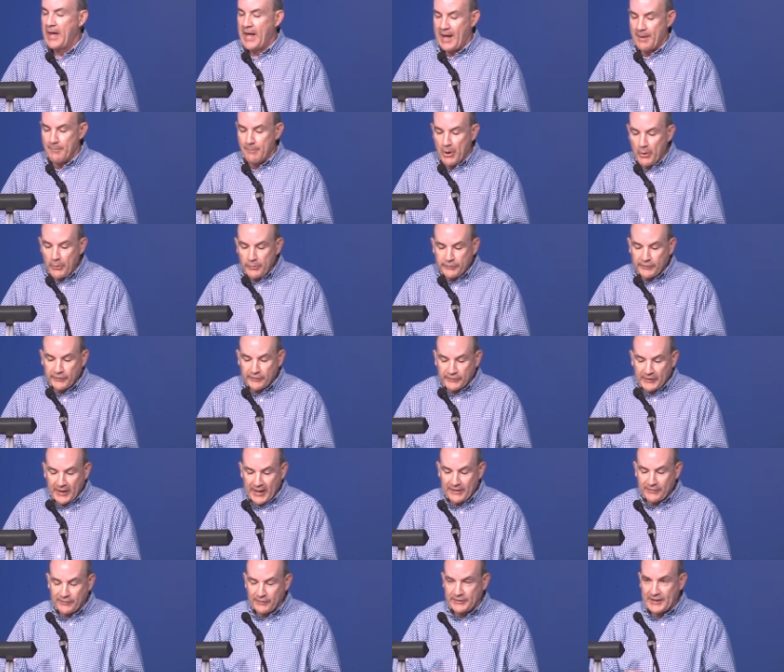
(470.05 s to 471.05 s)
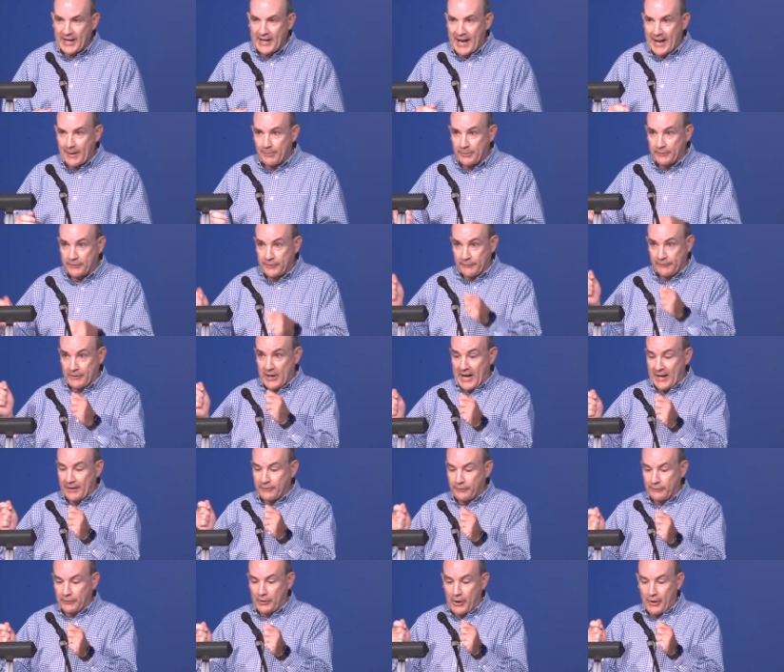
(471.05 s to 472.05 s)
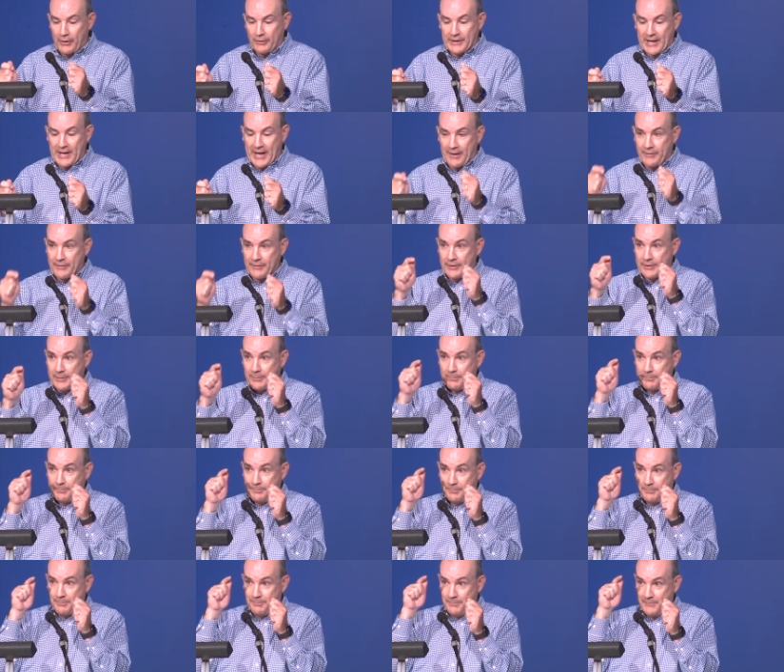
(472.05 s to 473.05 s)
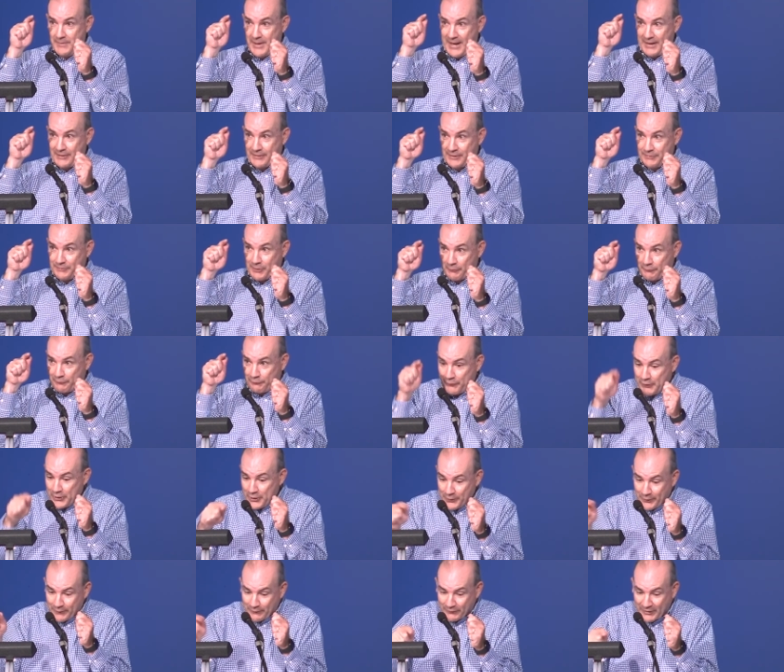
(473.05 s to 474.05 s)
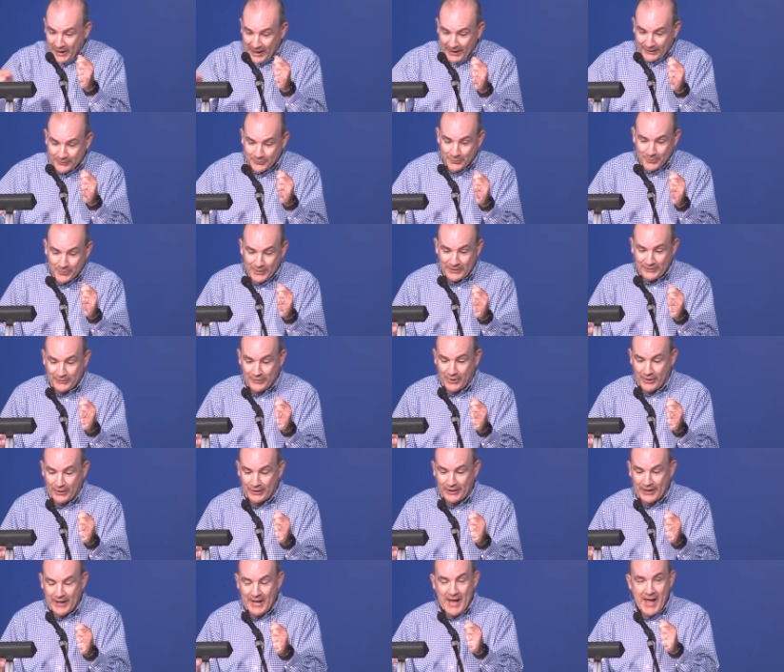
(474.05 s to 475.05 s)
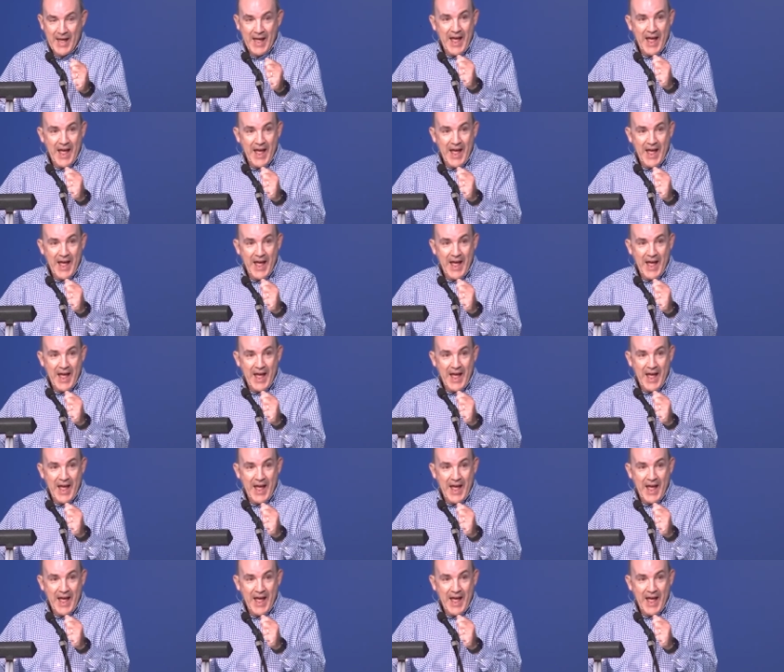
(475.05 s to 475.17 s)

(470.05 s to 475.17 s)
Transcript: And Moses takes the tablets of God's law now that had the finger of God written on it,